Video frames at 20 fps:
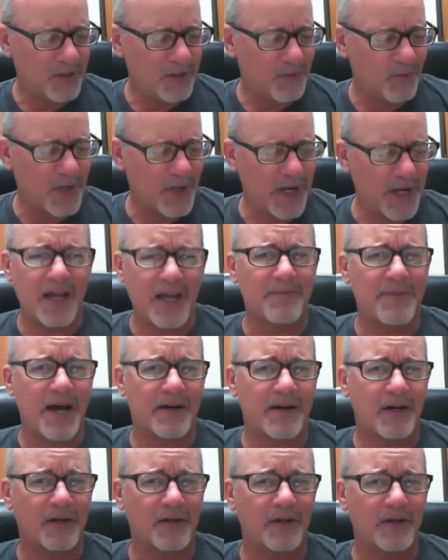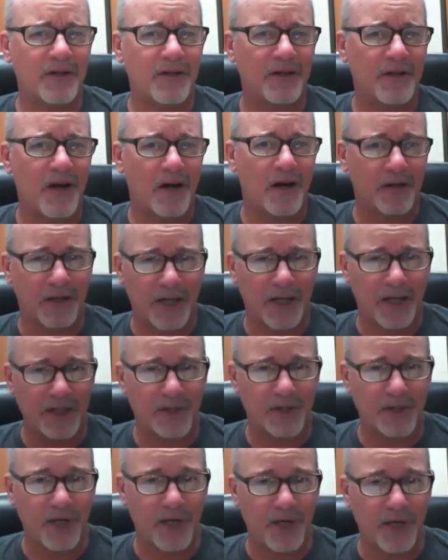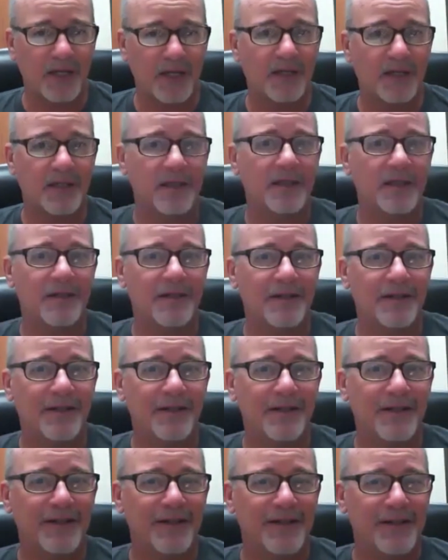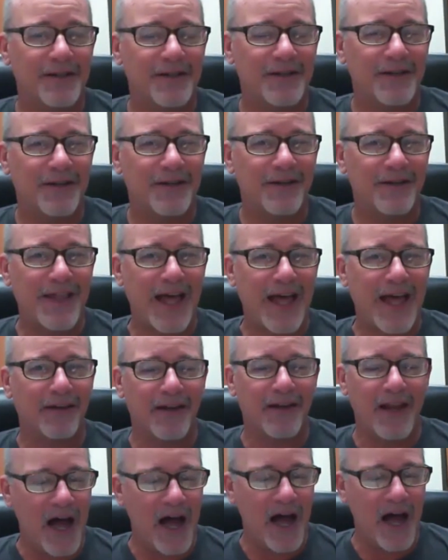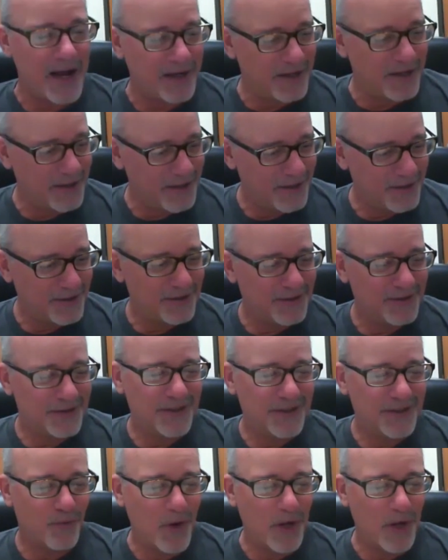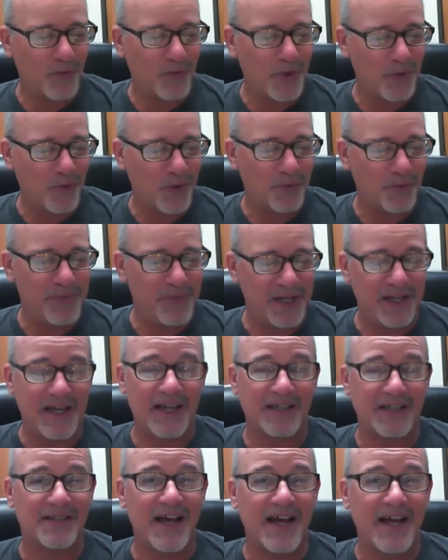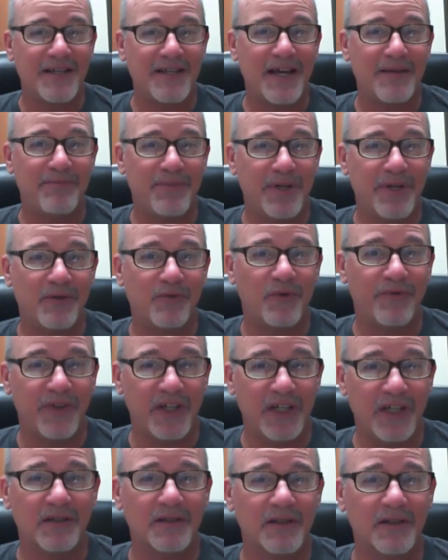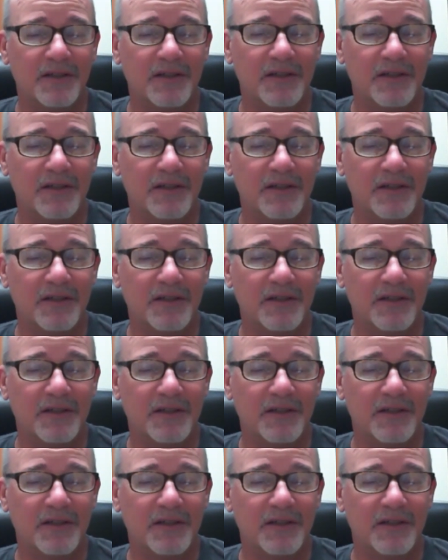When I think about our our country, that line, what we will be has not yet been revealed,